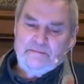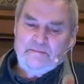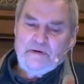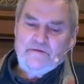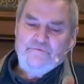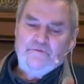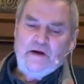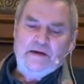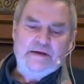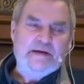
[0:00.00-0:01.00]
My
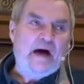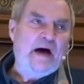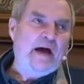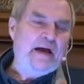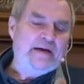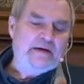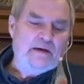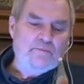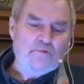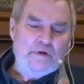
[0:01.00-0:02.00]
friend died.
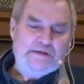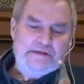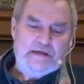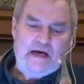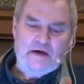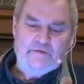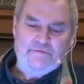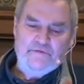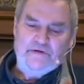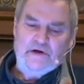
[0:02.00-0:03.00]
I'm reaching out
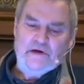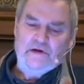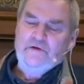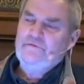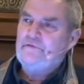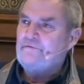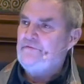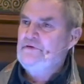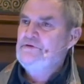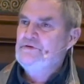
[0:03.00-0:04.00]
for yellow, for
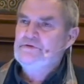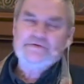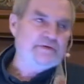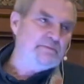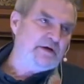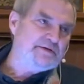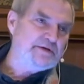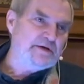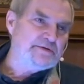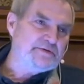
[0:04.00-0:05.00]
finches in my
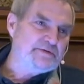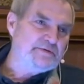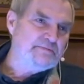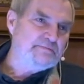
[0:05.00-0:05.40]
chest.